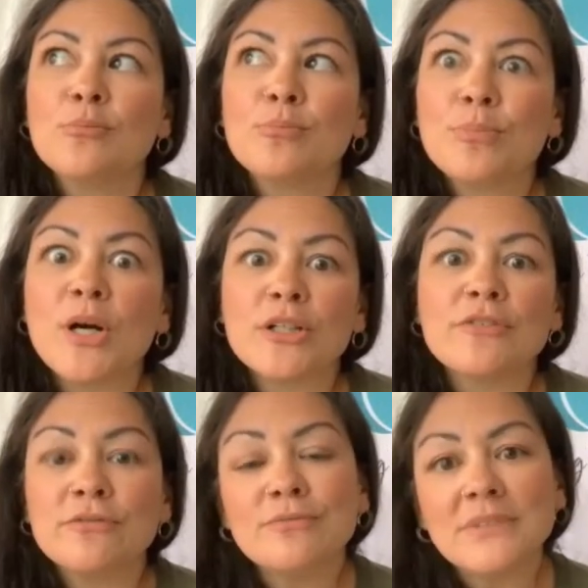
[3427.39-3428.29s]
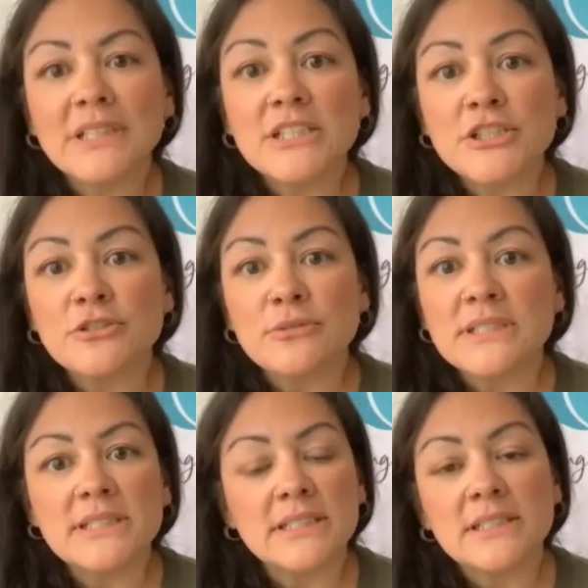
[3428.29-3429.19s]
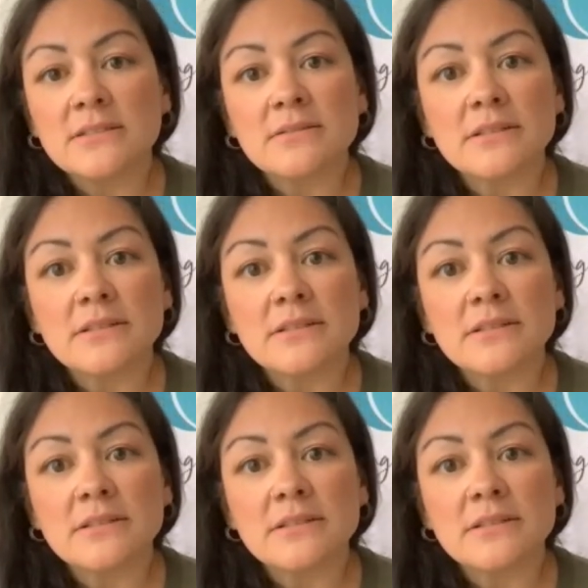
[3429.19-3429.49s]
part of the issue, was the